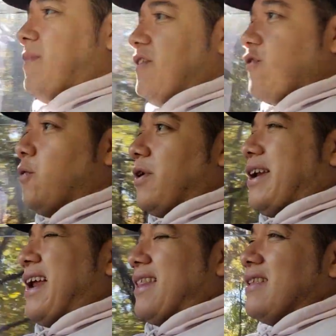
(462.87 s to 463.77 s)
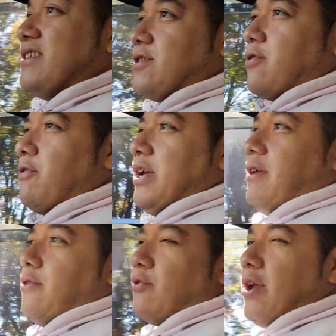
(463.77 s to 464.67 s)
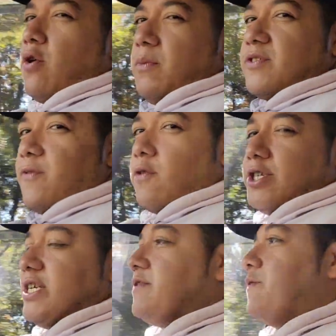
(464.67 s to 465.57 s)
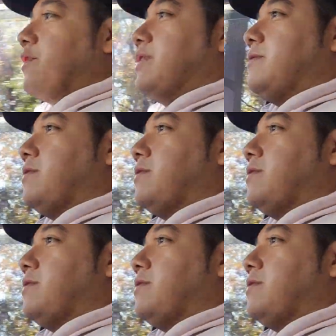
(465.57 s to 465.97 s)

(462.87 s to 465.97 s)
They still wanted at least three, almost 4 Gs for it,